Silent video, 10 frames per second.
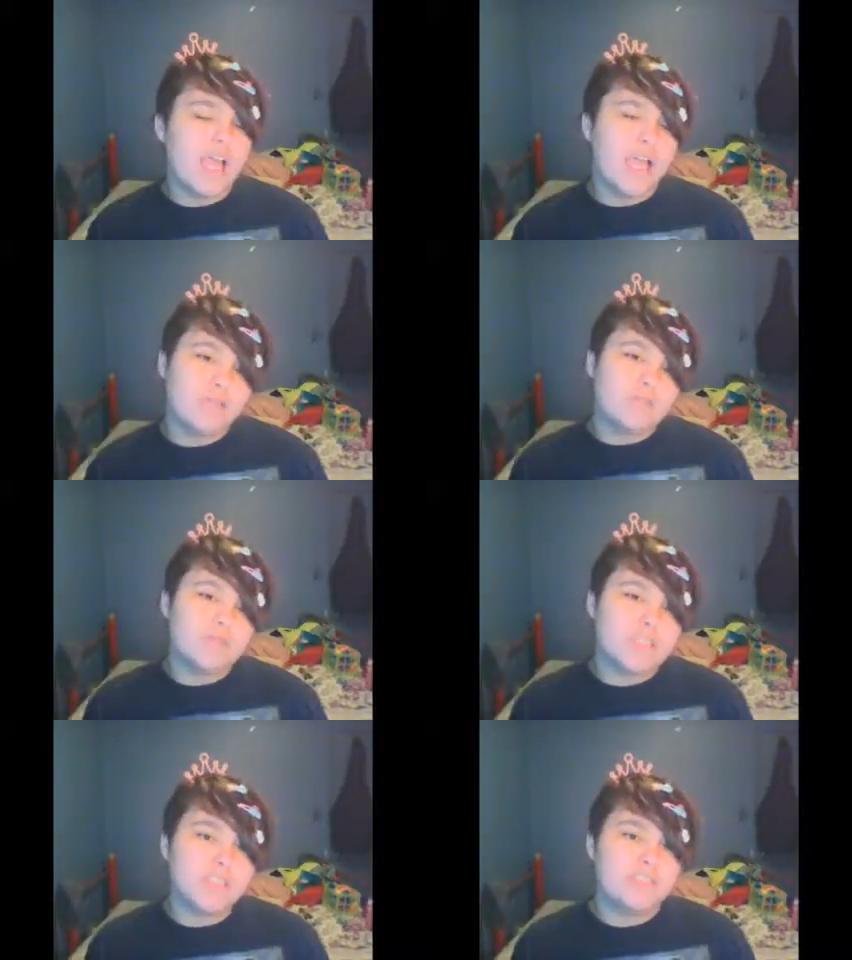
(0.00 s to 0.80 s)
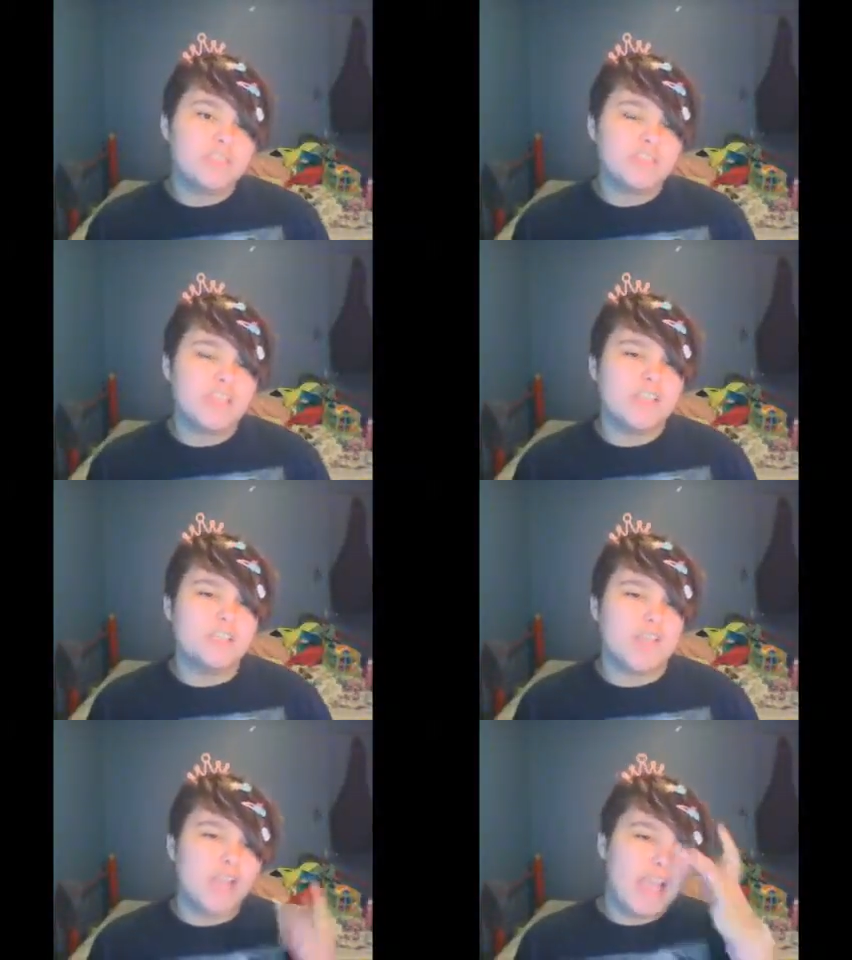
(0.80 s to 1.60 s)
yeah, it was received in
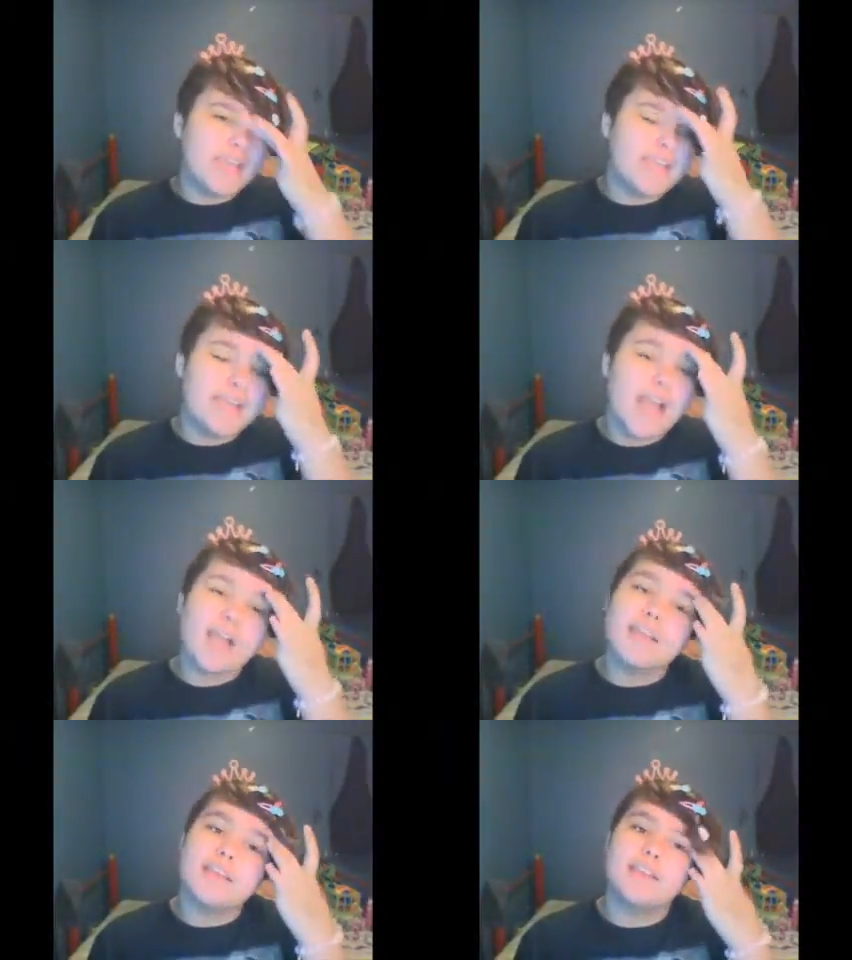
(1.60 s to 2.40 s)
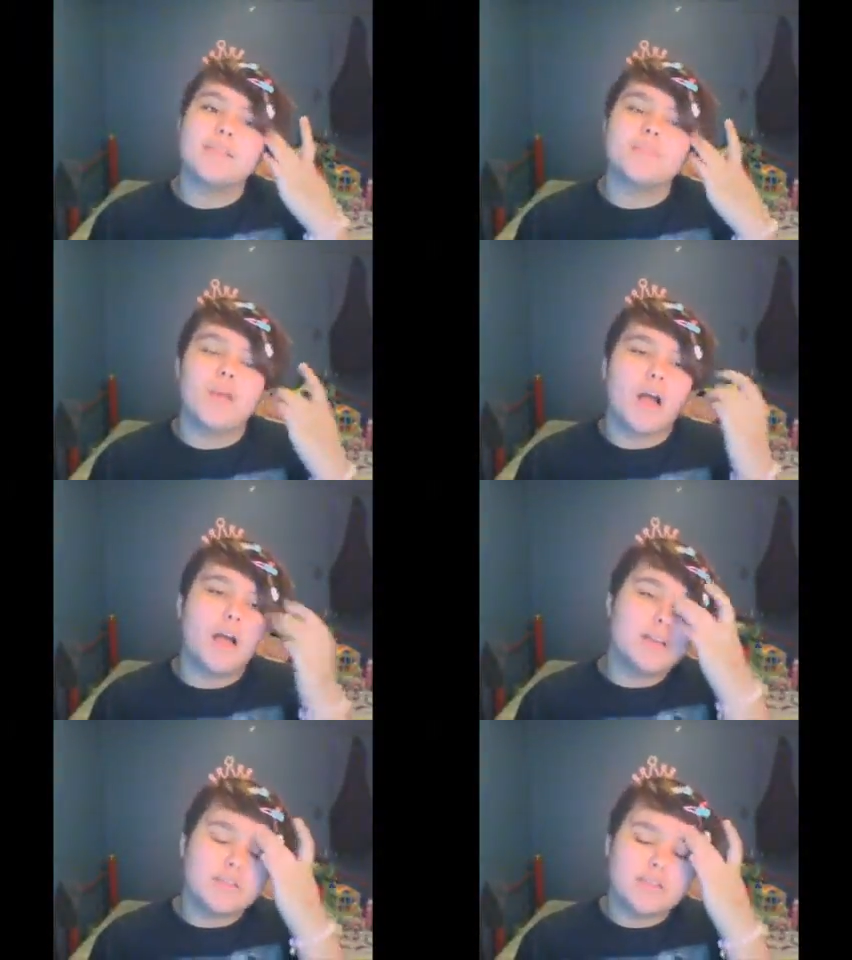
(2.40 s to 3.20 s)
January. I did not get this
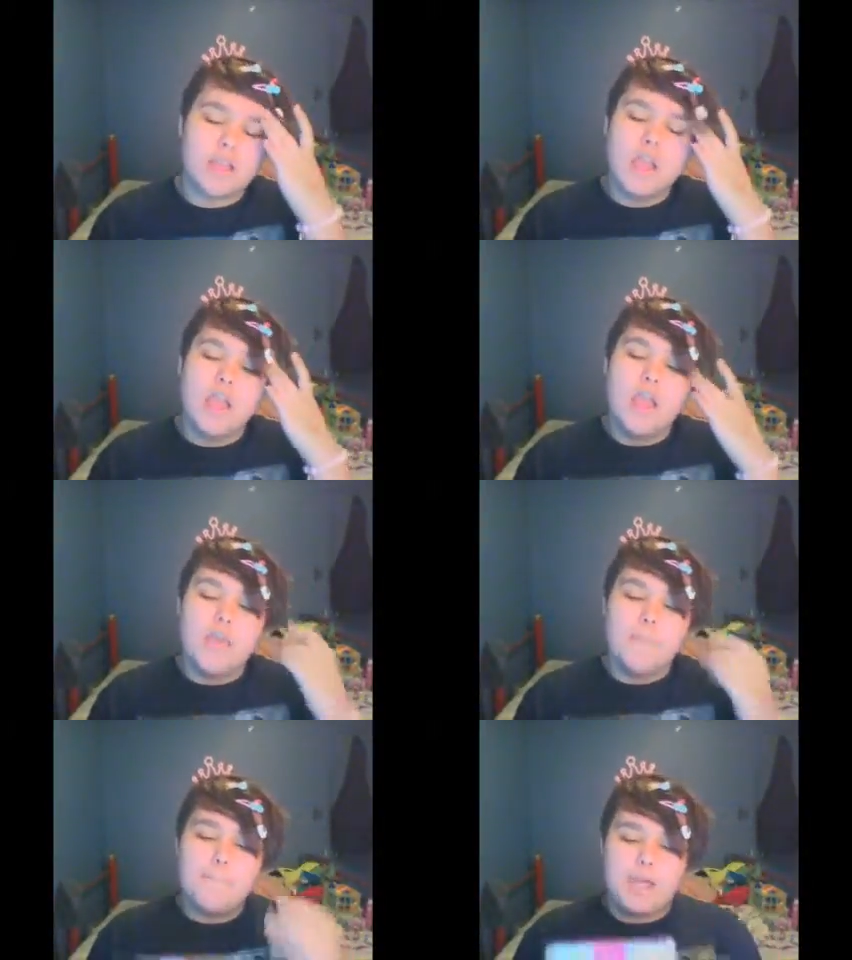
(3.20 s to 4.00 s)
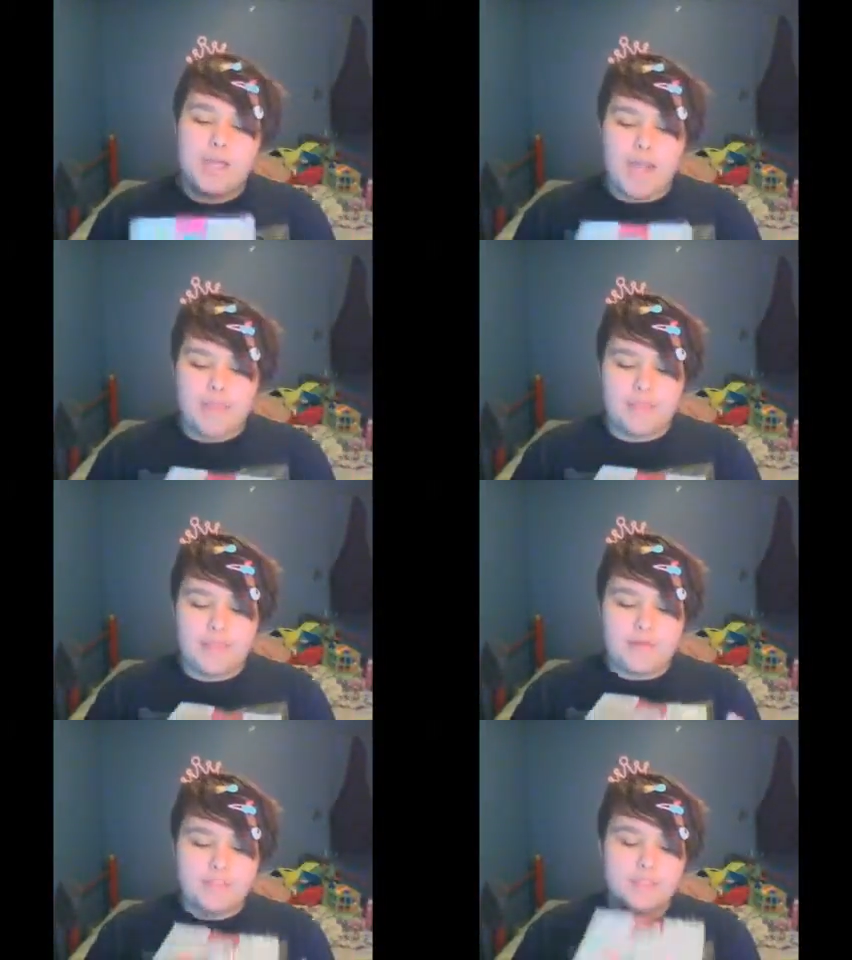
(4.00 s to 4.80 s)
box, but I thought it